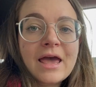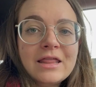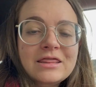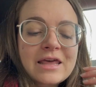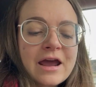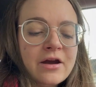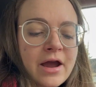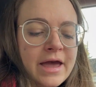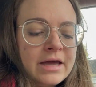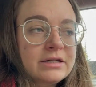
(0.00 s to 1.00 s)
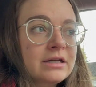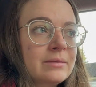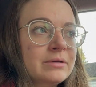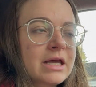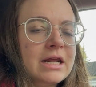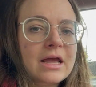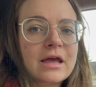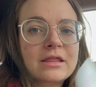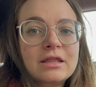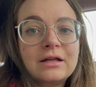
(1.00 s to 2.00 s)
and there I ended up
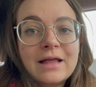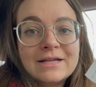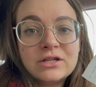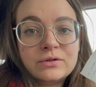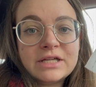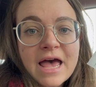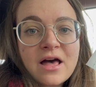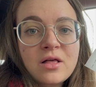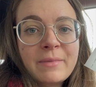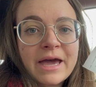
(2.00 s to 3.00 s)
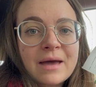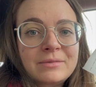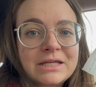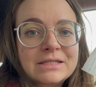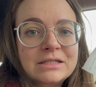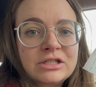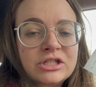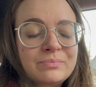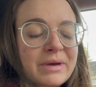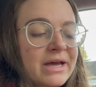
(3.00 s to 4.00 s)
getting The Glass Hotel by Emily St.
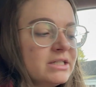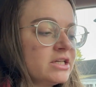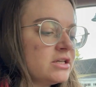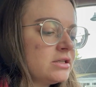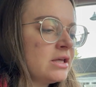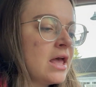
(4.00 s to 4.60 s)
John Mandel,